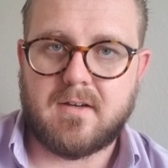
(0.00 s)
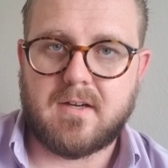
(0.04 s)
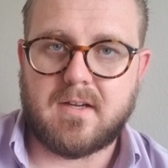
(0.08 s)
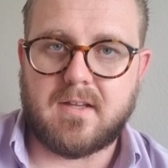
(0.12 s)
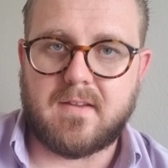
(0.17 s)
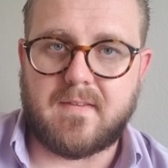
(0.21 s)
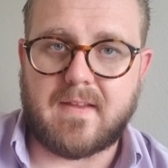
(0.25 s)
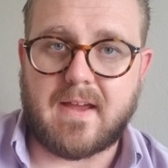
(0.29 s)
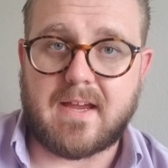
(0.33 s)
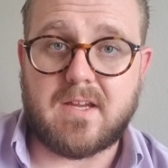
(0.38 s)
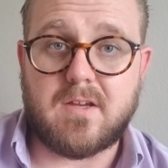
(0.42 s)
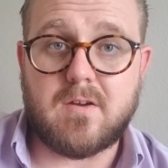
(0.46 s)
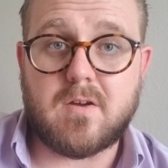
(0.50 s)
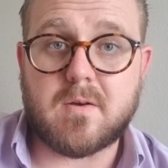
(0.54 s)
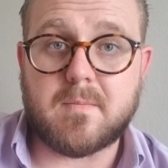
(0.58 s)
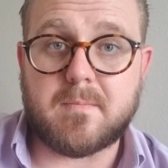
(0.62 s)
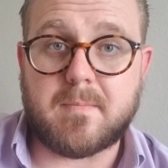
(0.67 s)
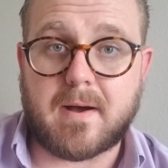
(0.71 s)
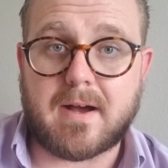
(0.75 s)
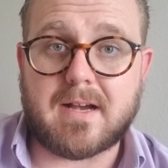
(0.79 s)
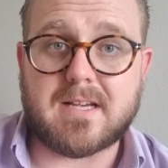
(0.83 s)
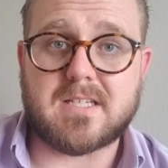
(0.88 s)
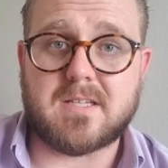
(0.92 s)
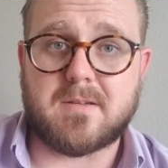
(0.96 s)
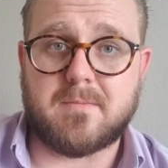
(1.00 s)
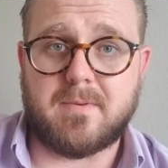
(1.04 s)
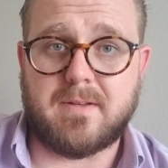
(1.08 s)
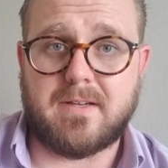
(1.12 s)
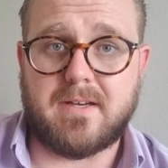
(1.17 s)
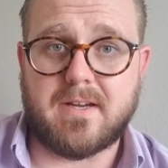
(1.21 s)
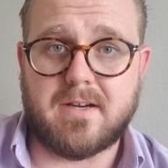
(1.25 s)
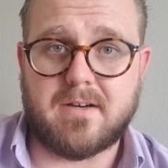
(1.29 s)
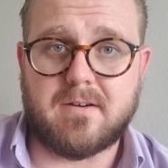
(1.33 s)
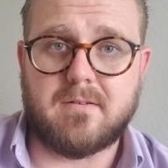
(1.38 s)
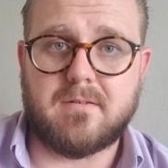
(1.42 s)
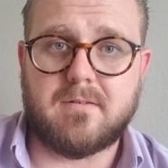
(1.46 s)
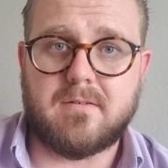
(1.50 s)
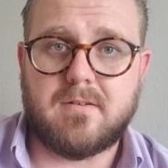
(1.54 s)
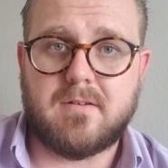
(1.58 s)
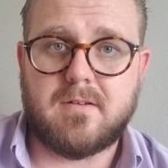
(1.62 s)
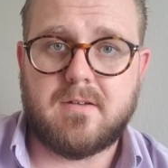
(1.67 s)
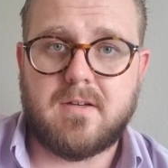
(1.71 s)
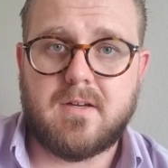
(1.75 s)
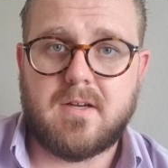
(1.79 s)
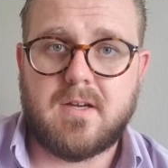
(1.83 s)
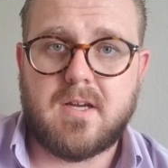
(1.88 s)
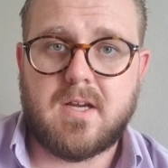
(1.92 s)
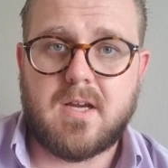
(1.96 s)
that you can possibly know.
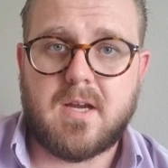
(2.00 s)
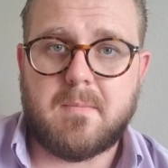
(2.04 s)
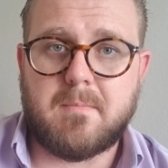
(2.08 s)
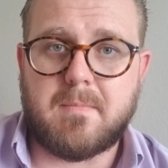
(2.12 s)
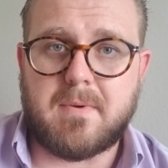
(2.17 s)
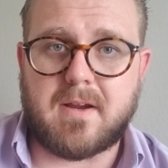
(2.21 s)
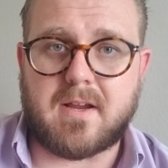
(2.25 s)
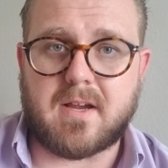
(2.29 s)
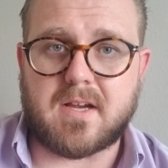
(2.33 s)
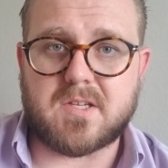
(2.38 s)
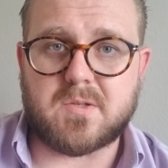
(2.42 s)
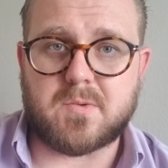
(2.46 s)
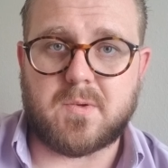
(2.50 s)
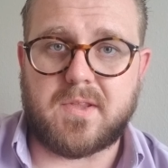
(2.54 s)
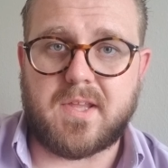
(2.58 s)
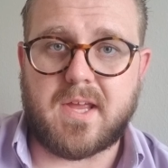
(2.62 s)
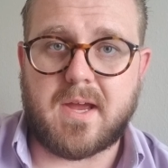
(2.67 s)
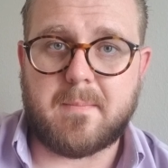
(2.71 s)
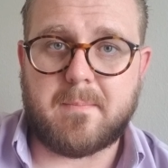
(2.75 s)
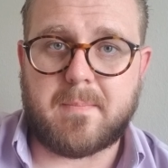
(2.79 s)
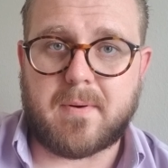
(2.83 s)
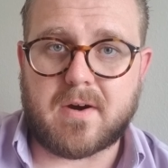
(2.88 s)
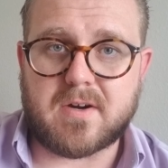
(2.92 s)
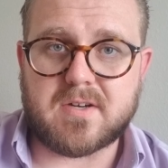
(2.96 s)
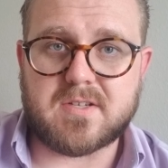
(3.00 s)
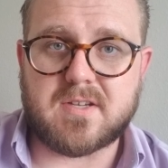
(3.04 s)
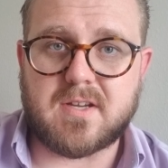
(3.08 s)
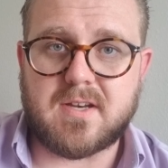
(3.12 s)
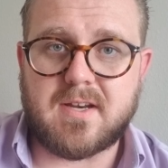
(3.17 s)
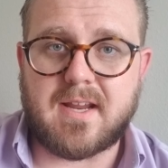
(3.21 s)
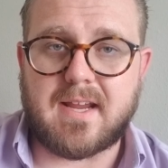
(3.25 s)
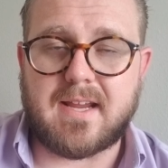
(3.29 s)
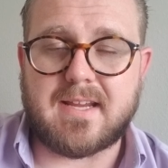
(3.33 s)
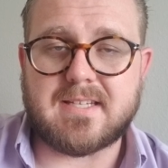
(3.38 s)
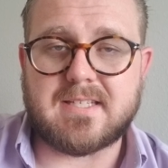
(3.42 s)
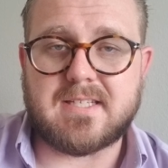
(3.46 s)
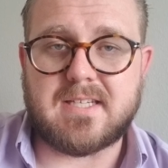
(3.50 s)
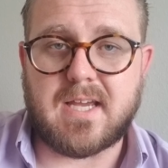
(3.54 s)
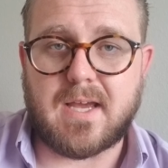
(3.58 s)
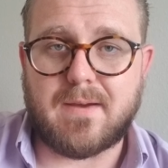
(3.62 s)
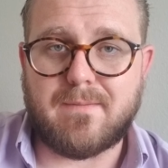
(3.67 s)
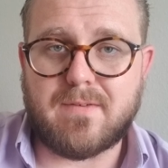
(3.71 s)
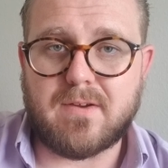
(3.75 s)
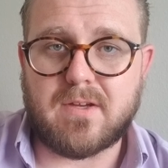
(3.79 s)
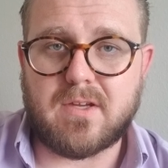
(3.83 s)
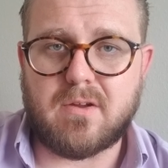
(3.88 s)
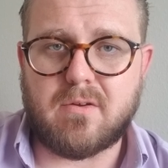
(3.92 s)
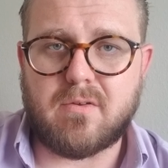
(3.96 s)
Because when that person is
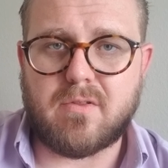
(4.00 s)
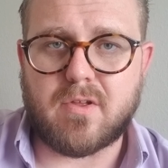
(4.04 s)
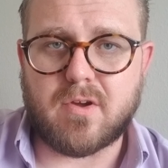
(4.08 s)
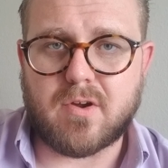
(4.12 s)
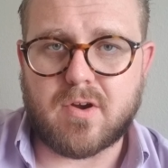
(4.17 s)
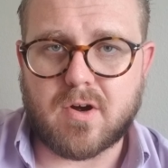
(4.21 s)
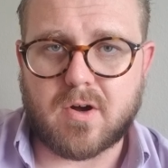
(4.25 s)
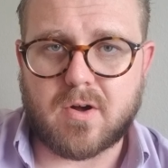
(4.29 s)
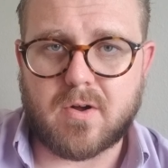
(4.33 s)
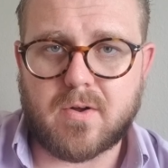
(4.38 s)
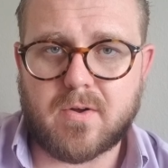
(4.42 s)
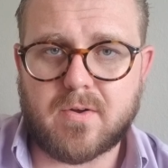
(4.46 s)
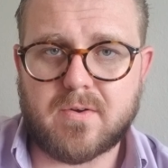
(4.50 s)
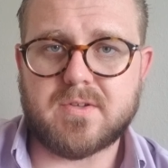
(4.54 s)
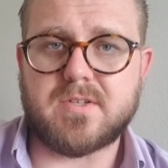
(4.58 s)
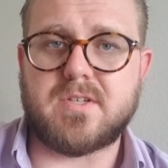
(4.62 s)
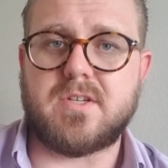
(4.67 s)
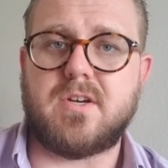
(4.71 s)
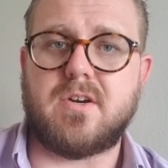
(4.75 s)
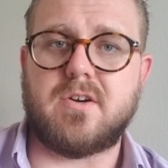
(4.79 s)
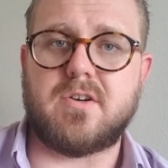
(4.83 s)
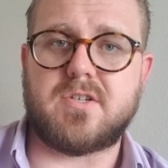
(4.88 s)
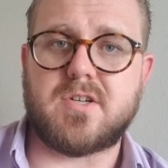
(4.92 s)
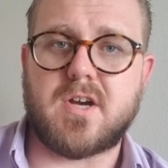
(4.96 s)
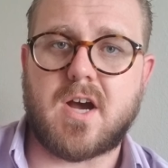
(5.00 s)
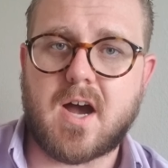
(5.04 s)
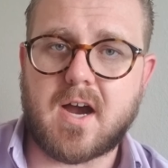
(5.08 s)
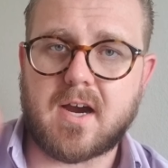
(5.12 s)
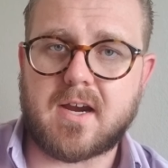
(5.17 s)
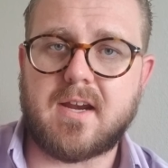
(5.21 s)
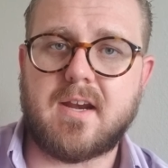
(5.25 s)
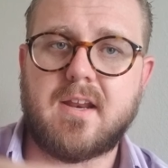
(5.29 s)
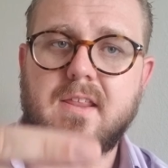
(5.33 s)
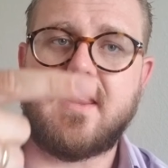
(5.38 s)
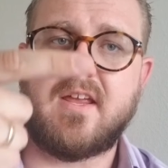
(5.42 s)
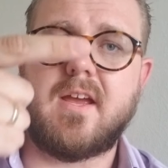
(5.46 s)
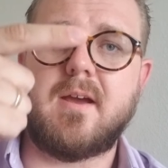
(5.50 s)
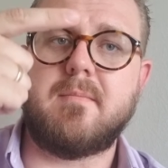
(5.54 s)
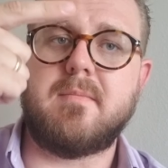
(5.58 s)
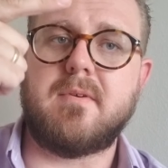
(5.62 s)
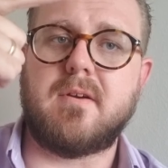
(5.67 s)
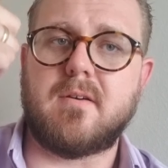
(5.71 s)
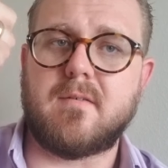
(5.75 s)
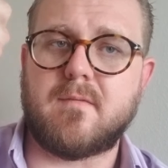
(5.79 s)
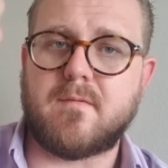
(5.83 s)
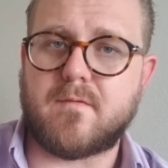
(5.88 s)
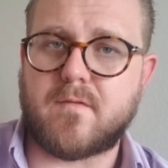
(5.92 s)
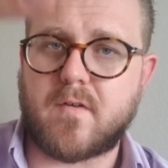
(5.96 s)
giving you the goals and you're talking to them,
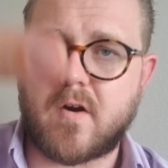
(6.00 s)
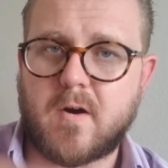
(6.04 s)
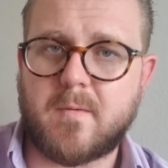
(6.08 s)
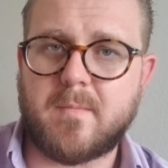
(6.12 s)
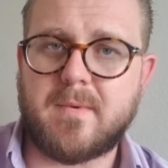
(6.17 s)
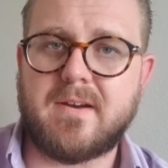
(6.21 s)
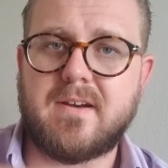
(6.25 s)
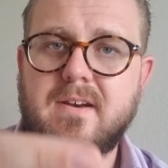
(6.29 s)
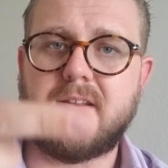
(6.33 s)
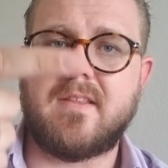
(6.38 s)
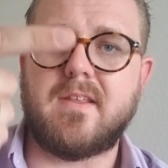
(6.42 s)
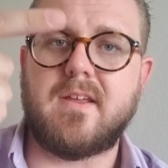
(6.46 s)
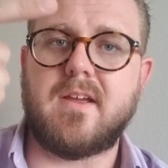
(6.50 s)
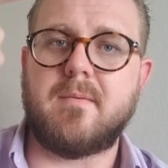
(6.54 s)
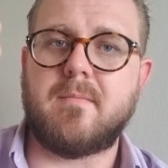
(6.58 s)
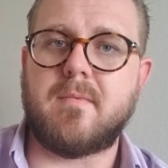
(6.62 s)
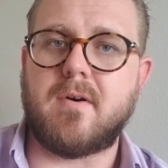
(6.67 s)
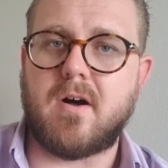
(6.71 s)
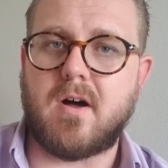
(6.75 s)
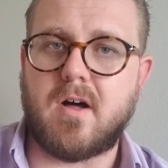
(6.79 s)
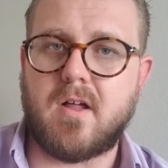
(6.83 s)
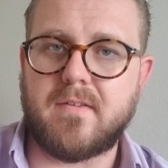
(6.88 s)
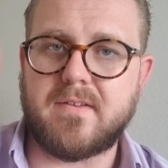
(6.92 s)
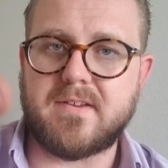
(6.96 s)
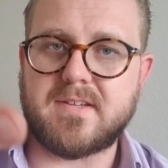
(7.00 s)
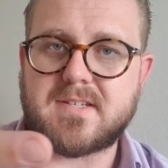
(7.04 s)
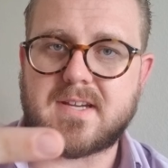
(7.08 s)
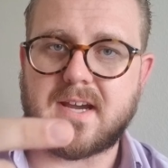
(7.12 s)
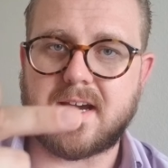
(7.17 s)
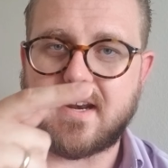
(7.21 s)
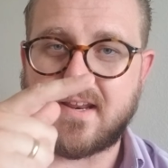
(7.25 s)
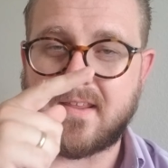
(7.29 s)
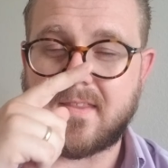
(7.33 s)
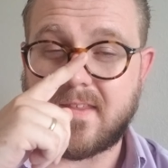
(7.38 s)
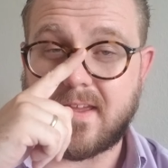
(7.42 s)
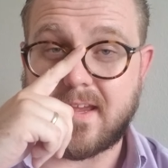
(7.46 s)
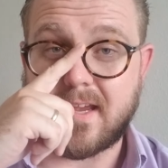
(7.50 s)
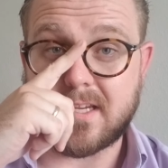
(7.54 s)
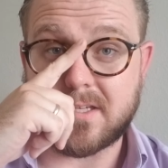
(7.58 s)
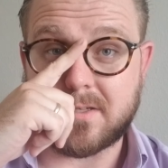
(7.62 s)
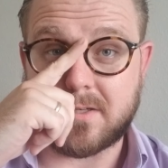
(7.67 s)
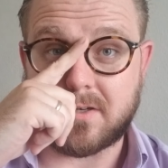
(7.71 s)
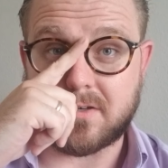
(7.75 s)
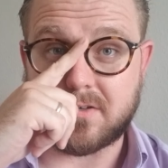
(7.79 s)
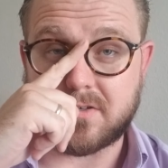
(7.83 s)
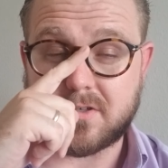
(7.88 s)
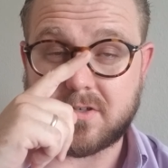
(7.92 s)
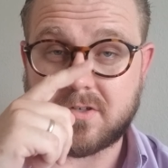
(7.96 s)
you're affirming to them all these kind of things
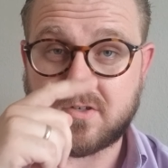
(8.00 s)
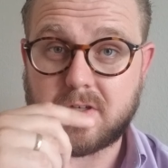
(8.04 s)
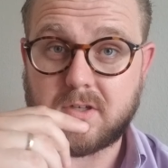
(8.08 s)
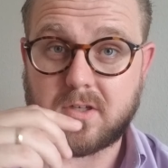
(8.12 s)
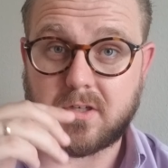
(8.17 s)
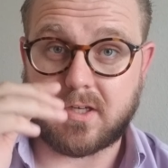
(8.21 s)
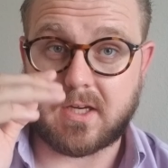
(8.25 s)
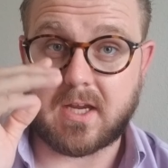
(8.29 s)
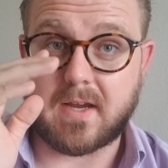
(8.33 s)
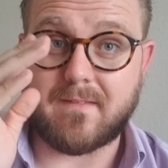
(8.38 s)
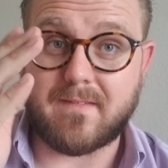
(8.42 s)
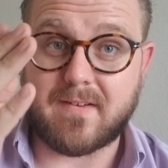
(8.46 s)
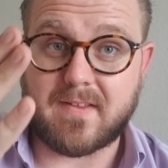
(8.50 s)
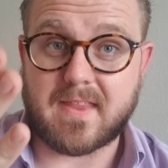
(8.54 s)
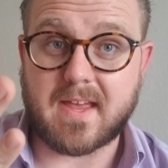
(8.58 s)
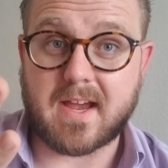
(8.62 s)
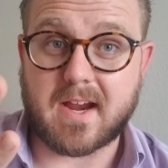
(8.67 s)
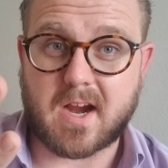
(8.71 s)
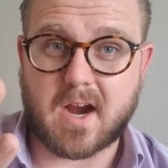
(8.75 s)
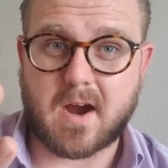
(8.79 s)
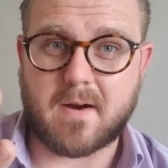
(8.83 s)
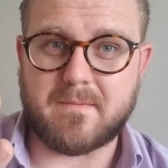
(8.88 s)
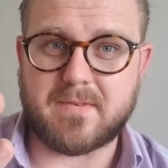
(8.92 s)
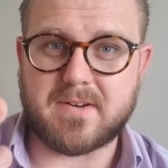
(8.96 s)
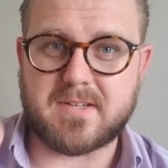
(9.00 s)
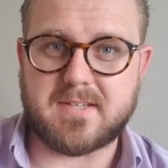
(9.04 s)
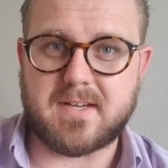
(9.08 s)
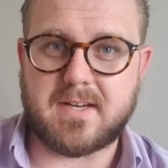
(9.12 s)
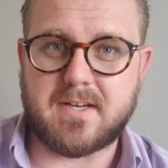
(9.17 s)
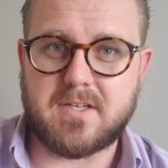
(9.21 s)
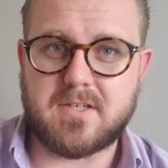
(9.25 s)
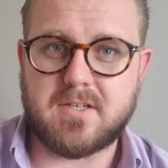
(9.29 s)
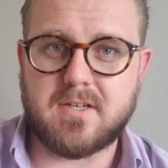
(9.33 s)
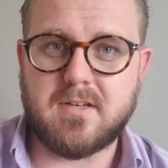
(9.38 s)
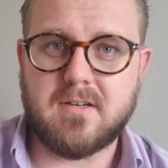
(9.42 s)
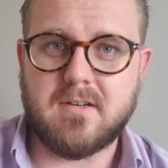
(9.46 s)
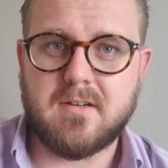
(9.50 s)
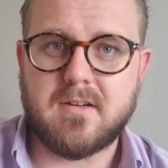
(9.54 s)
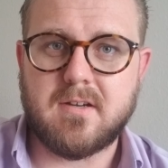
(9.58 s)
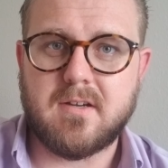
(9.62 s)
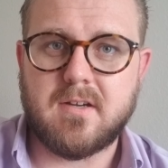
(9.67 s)
and you're giving that conversation,